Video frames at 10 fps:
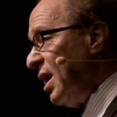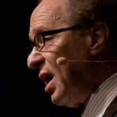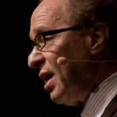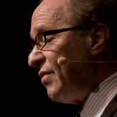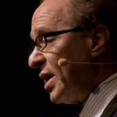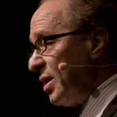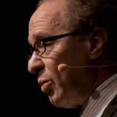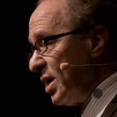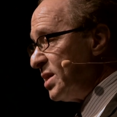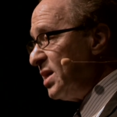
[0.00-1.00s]
In fact, they
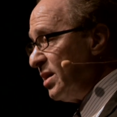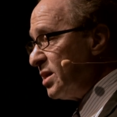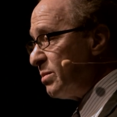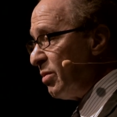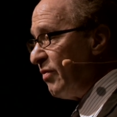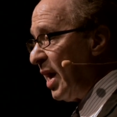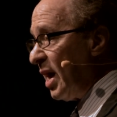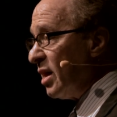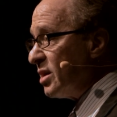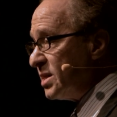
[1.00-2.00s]
want to see this
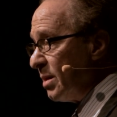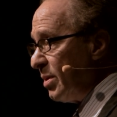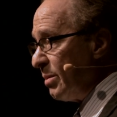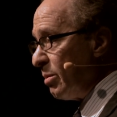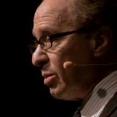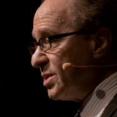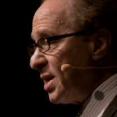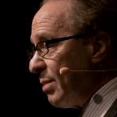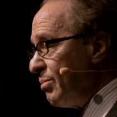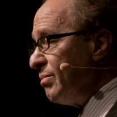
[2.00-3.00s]
prevail, because then people will
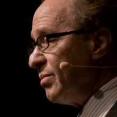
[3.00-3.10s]
stop